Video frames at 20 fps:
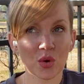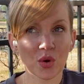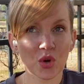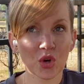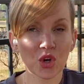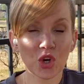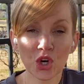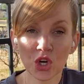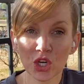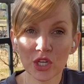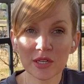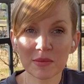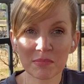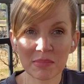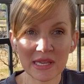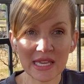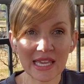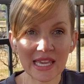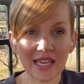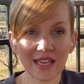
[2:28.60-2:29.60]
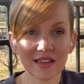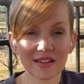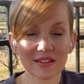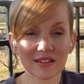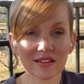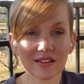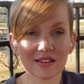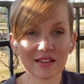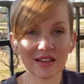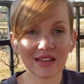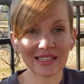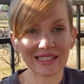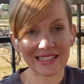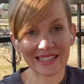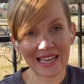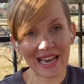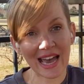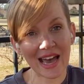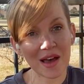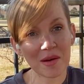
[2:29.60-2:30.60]
could be a
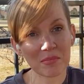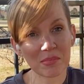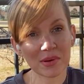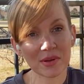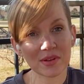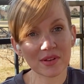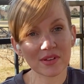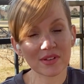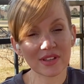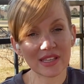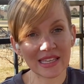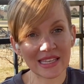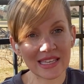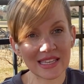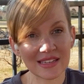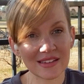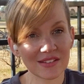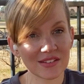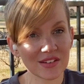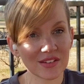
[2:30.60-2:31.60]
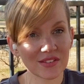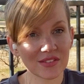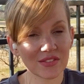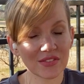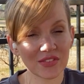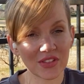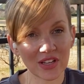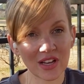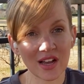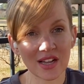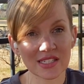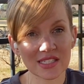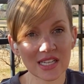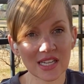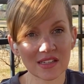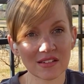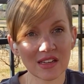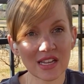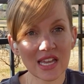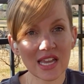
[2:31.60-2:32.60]
gap in the content.
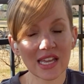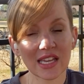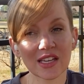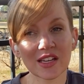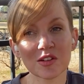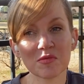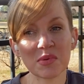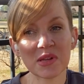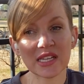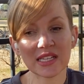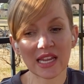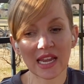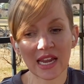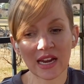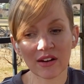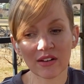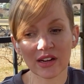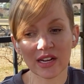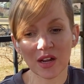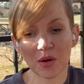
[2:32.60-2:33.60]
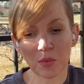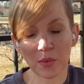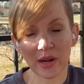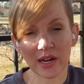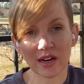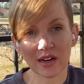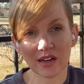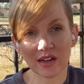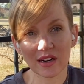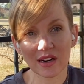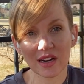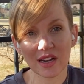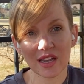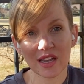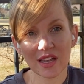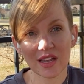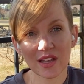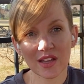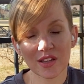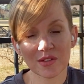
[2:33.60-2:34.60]
It could be an area where,
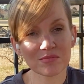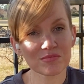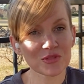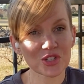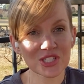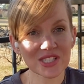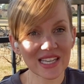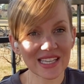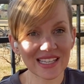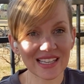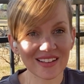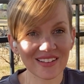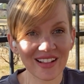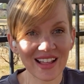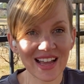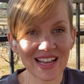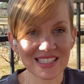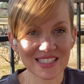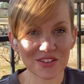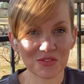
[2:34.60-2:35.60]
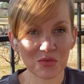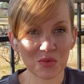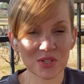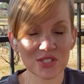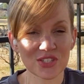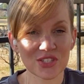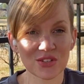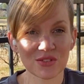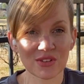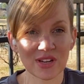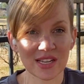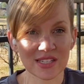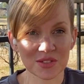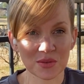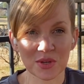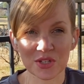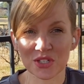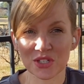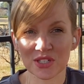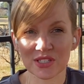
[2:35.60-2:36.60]
just like in class, if one student has
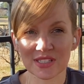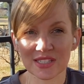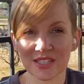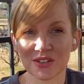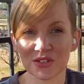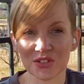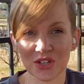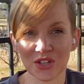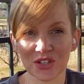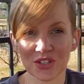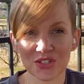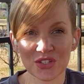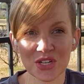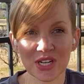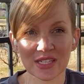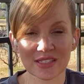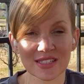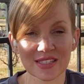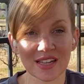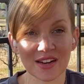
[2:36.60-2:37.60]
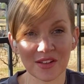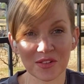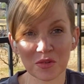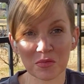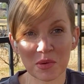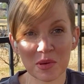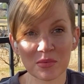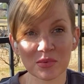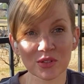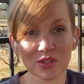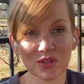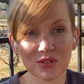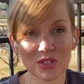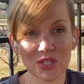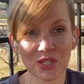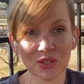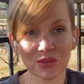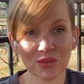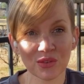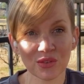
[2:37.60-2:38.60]
questions, there's a good chance that other people do
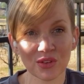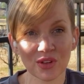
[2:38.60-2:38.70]
too.